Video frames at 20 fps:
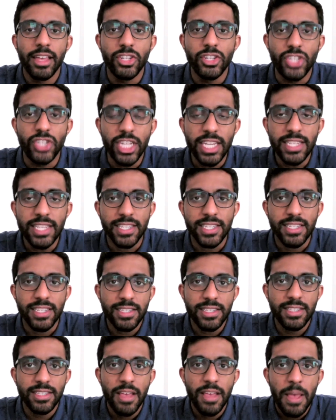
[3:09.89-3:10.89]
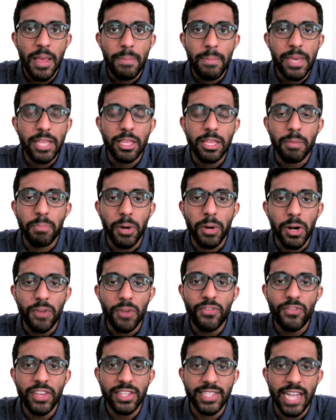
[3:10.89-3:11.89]
Jesus, being the
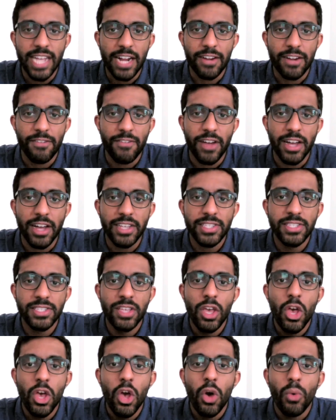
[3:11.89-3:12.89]
perfect sacrifice,